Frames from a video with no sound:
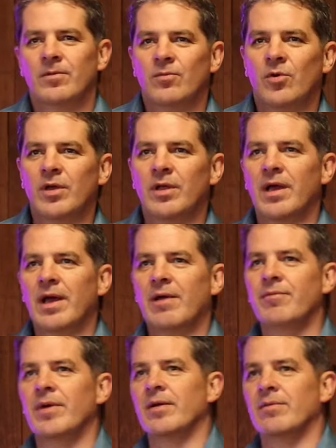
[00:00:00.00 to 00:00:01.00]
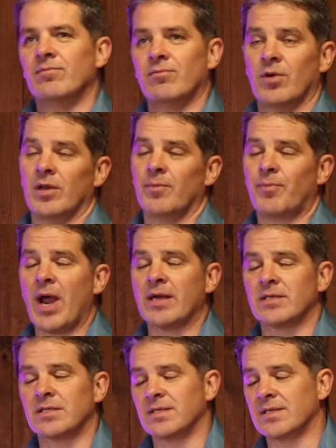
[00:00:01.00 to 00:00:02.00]
One of the, I've been one of the
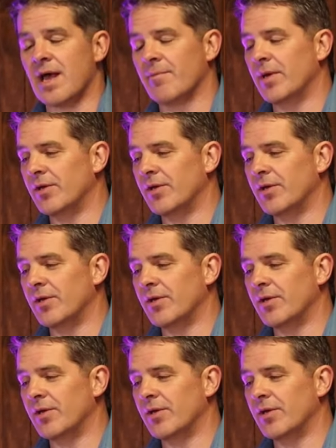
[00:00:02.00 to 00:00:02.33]
practices I've